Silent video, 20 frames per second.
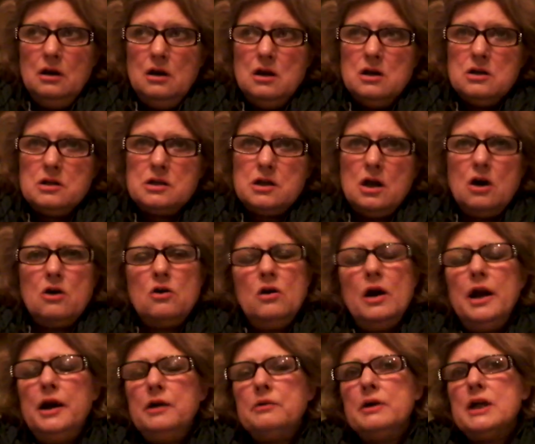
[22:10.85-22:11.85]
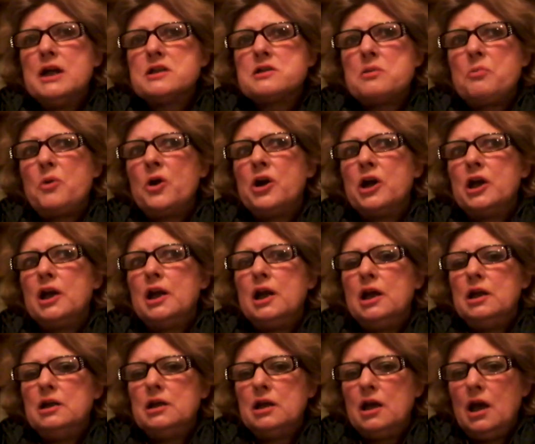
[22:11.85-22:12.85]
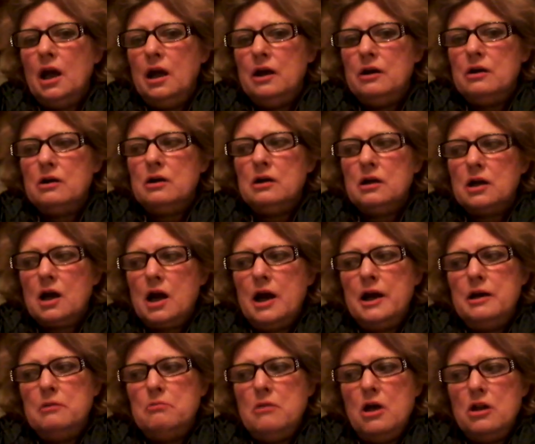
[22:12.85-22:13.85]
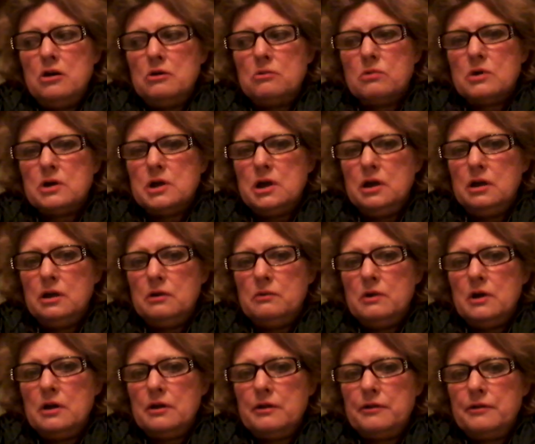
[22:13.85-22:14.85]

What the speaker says: So, anyway, that's a pretty good indicator of the kind of mother we're dealing with.